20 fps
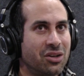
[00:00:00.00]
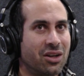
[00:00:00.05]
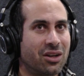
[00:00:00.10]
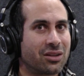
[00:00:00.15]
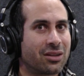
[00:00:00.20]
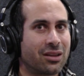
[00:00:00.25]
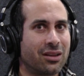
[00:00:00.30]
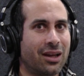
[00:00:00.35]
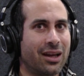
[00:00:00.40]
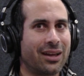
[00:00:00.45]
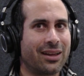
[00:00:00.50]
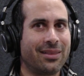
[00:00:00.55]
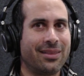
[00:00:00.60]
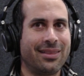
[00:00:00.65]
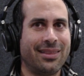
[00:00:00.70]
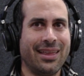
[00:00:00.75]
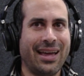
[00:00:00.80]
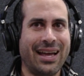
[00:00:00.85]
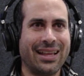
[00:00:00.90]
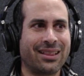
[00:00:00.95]
not
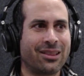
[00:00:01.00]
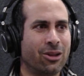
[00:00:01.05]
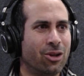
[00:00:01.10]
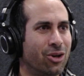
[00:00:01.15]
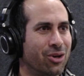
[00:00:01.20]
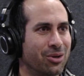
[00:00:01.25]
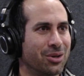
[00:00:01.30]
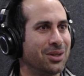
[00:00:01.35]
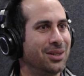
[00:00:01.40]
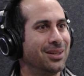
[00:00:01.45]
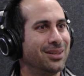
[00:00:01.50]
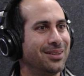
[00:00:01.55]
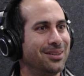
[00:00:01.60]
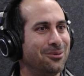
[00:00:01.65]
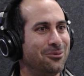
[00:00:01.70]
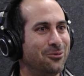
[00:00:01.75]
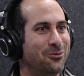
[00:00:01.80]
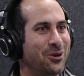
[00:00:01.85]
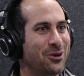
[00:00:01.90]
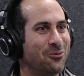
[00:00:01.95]
like that long
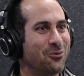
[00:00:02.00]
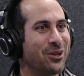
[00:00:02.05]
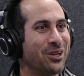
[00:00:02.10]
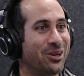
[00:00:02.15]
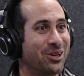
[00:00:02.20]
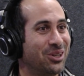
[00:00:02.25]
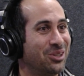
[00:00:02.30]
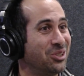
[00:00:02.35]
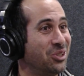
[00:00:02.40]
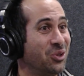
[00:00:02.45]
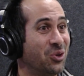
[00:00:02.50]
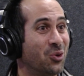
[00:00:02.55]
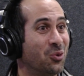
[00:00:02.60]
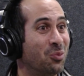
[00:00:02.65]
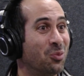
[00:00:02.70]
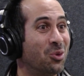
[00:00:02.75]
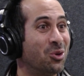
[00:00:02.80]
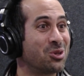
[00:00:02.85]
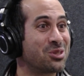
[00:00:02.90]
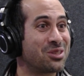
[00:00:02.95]
when we are,
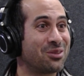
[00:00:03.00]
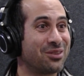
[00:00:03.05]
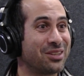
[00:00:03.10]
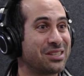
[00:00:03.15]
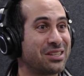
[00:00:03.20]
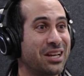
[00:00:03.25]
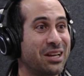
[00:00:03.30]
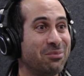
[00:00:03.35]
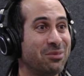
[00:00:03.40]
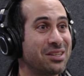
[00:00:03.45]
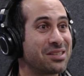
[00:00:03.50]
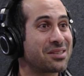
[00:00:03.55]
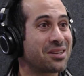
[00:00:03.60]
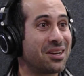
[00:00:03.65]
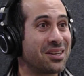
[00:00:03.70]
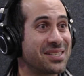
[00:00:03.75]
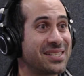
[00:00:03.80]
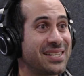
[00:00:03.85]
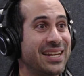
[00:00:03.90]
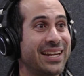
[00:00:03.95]
most of the time
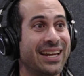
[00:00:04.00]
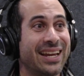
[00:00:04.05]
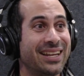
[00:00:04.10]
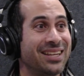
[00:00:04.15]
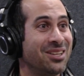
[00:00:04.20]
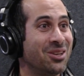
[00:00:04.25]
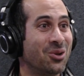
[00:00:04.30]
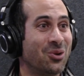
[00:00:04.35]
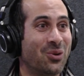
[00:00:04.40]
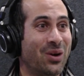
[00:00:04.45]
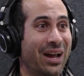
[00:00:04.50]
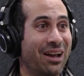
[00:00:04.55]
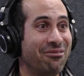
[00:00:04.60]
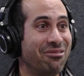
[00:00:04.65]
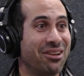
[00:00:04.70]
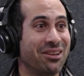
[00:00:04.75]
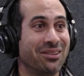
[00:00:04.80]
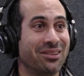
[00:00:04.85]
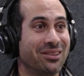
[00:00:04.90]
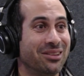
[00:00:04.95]
discussing and,
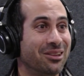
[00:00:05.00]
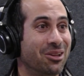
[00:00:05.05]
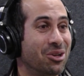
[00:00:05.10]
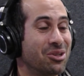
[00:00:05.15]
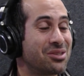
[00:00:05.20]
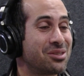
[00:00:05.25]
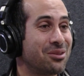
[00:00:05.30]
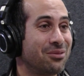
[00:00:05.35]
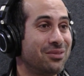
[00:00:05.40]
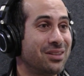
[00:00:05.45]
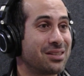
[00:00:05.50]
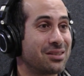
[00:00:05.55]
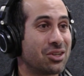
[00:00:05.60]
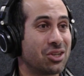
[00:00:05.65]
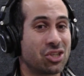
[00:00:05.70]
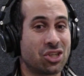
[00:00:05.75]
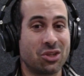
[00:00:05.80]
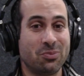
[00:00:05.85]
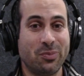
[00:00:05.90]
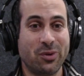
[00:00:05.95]
having lots of
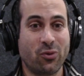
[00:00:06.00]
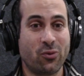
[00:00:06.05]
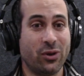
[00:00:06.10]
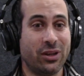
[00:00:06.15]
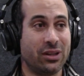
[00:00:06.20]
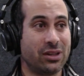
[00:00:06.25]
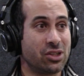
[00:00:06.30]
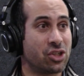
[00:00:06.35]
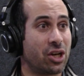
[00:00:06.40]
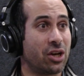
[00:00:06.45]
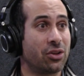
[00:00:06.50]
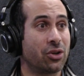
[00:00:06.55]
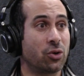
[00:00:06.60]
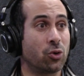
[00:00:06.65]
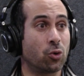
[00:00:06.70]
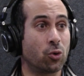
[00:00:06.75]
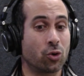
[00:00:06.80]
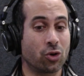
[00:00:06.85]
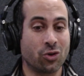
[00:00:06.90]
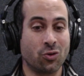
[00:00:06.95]
discussion between each
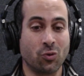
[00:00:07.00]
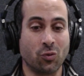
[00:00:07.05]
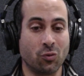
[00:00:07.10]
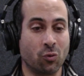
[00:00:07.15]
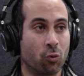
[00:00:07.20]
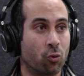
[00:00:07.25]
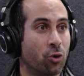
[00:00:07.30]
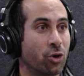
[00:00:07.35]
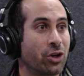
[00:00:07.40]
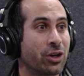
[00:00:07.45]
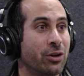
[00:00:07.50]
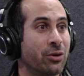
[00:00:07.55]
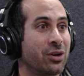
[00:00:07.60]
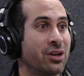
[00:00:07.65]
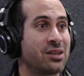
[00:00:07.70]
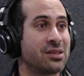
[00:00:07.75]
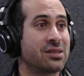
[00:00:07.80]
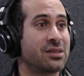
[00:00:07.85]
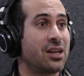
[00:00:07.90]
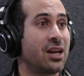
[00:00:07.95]
other or working
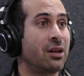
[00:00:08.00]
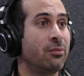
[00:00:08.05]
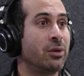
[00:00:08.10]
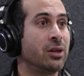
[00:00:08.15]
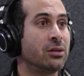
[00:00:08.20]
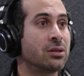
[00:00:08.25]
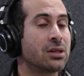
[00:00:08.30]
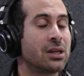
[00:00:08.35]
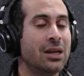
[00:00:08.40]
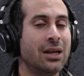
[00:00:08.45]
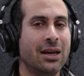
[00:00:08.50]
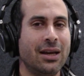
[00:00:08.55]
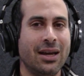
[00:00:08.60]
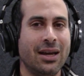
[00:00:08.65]
on an assignment.